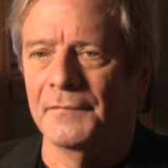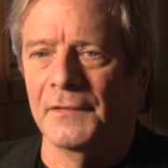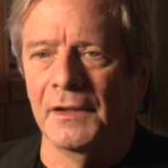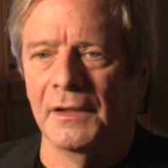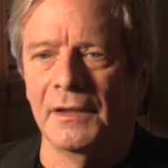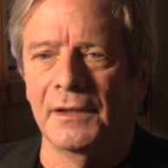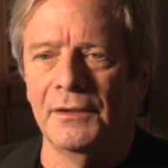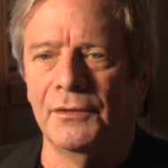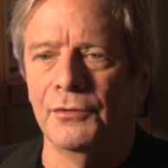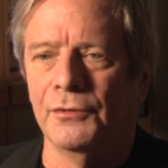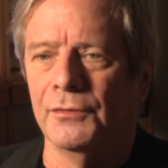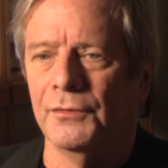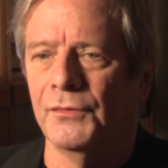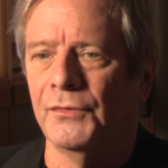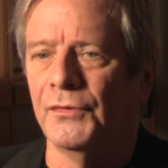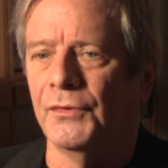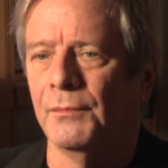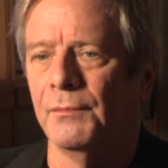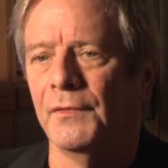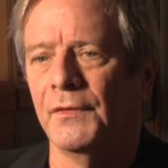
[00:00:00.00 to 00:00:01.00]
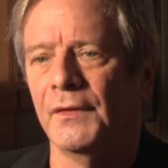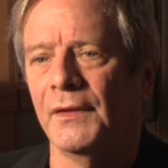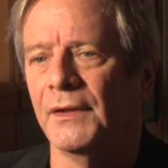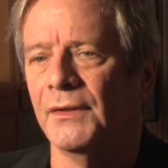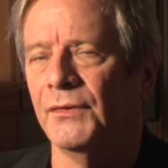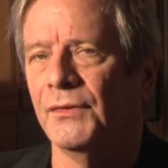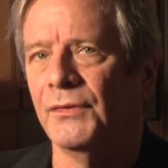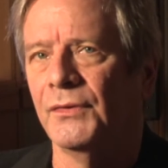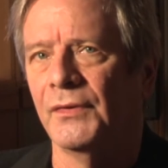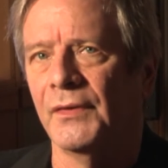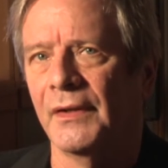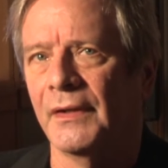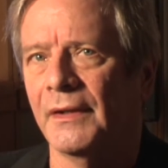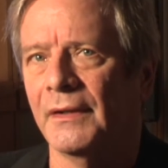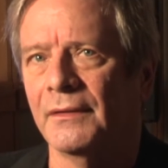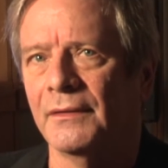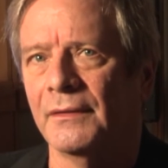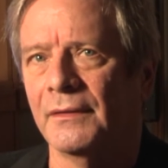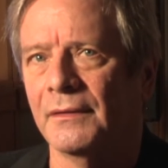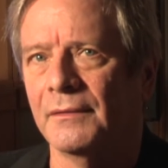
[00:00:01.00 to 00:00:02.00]
I heard some things
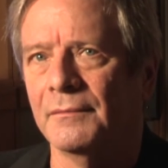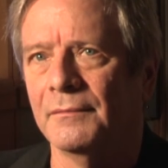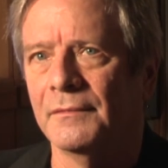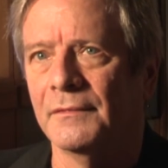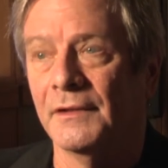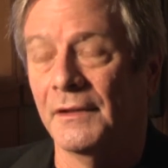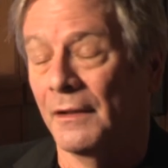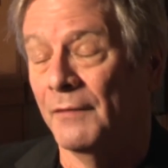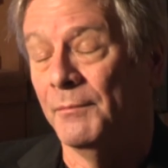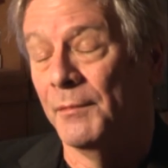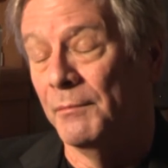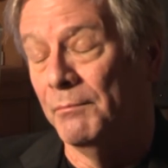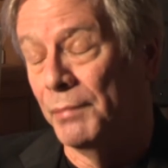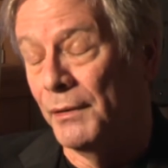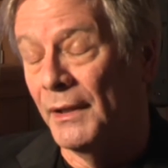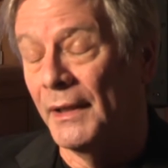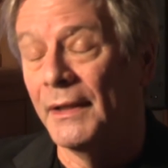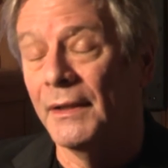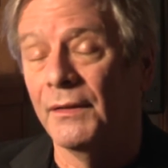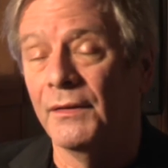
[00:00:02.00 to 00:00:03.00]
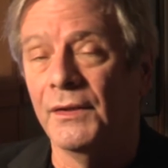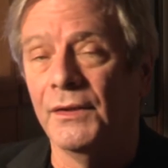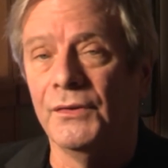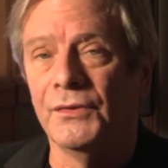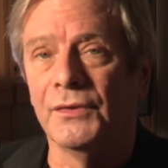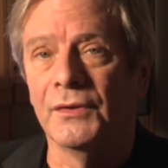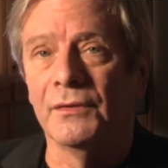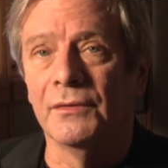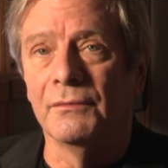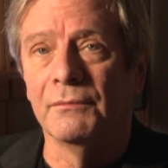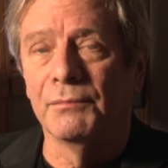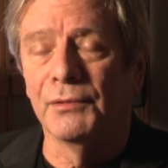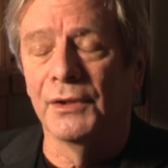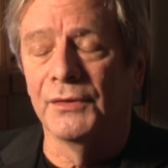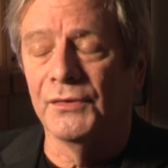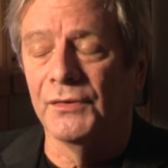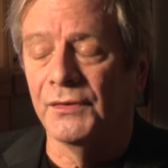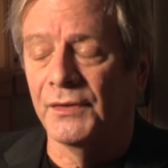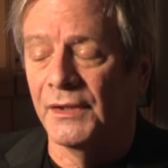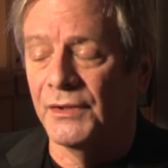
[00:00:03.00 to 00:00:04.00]
that uh, I've been playing these in
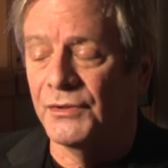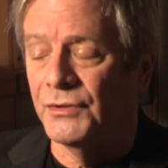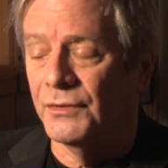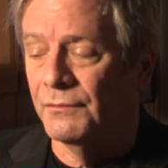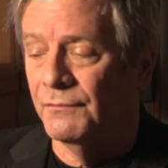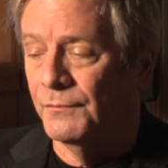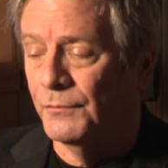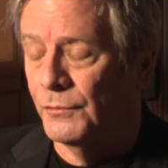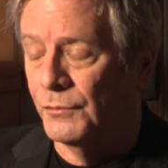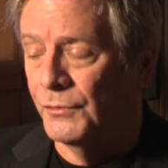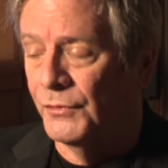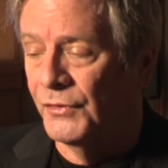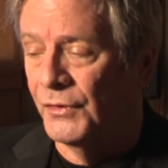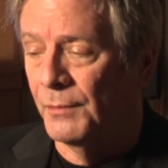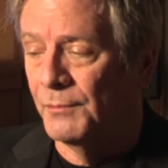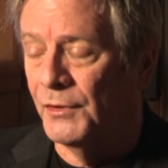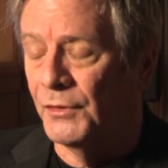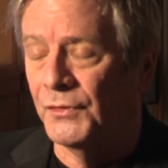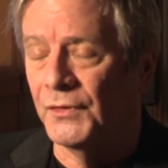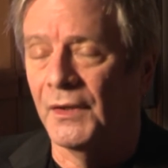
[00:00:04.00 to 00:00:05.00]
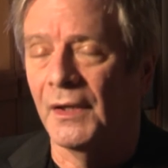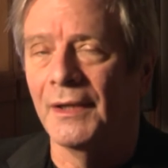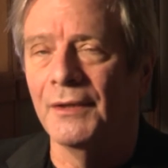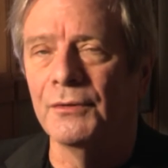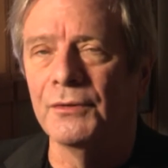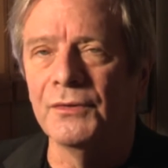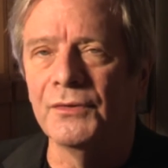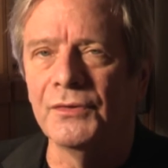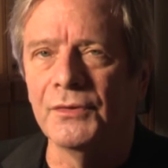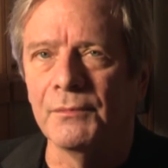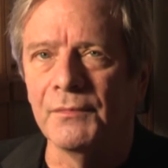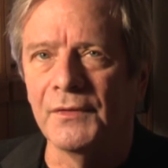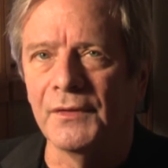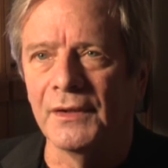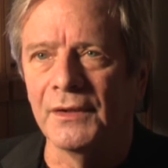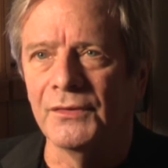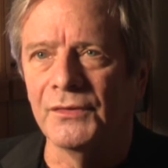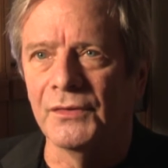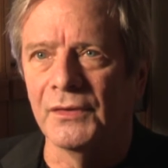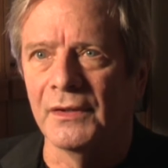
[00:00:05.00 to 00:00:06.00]
presentation for some years. I heard some
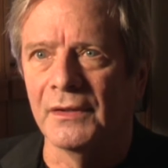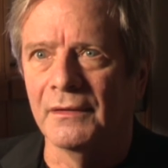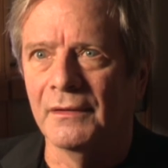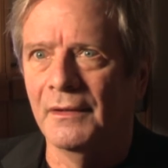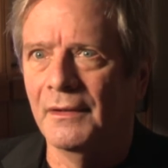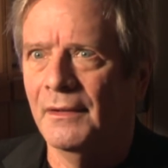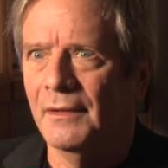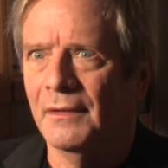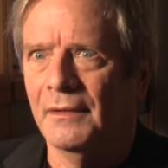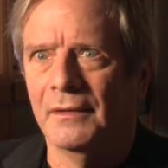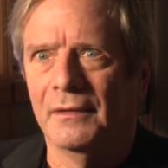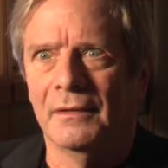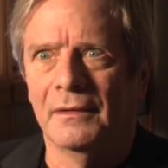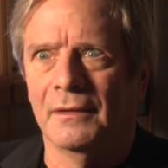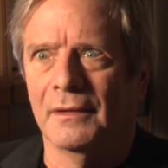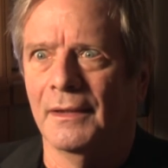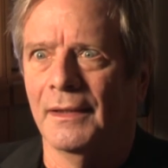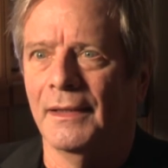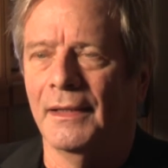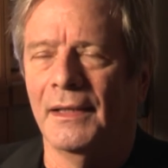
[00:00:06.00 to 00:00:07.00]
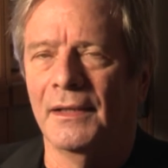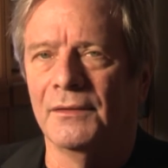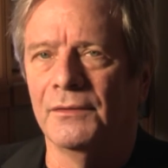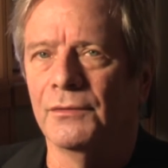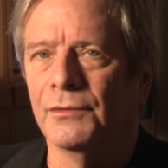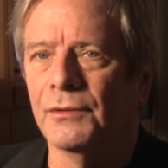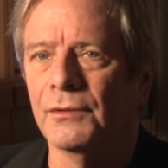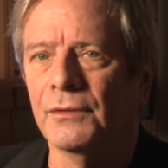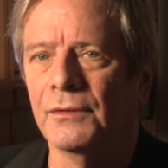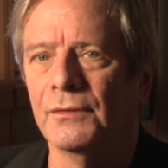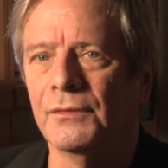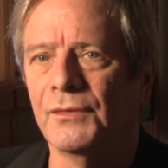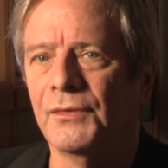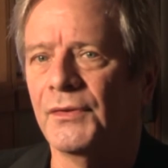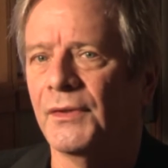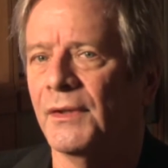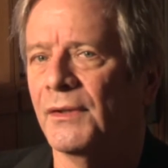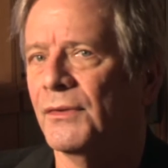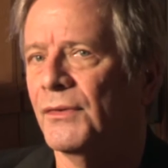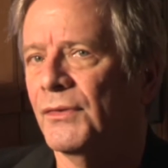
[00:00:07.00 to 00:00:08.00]
things that I hadn't heard
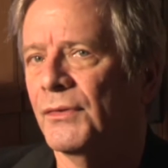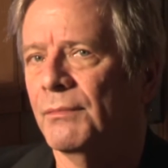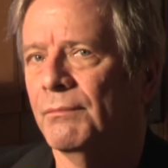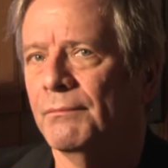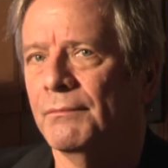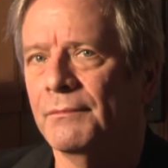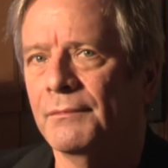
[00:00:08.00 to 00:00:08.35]
since